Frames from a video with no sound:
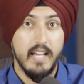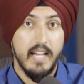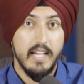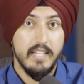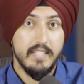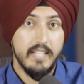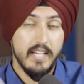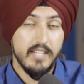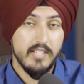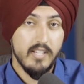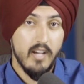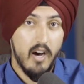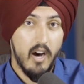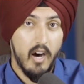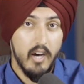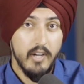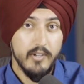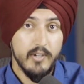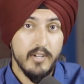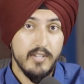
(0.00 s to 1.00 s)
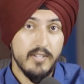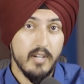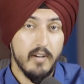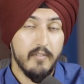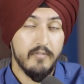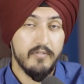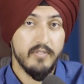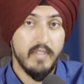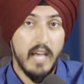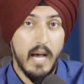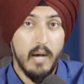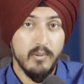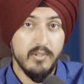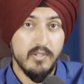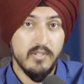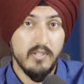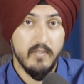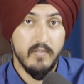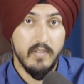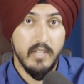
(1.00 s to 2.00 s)
It takes hundreds of
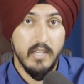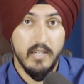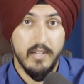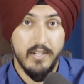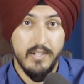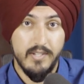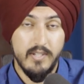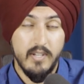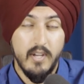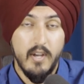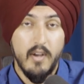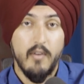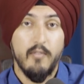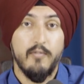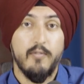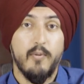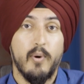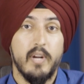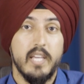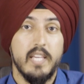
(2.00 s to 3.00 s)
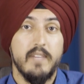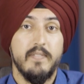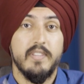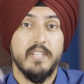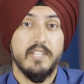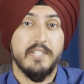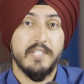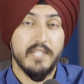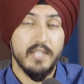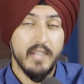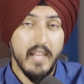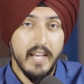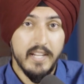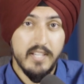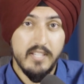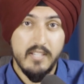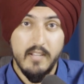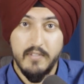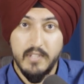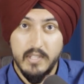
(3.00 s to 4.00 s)
thousands of years for even the
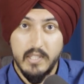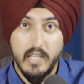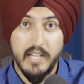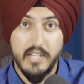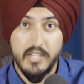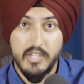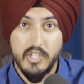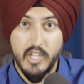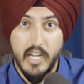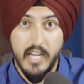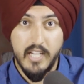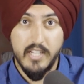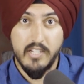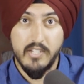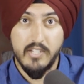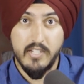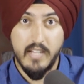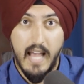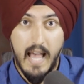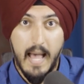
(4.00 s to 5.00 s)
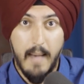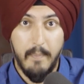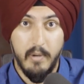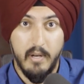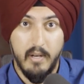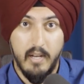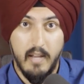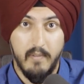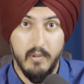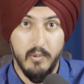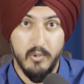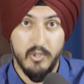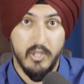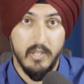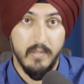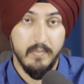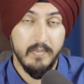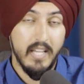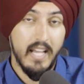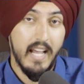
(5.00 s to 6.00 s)
slightest of slightest changes to happen in
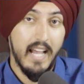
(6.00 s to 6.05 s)
evolution.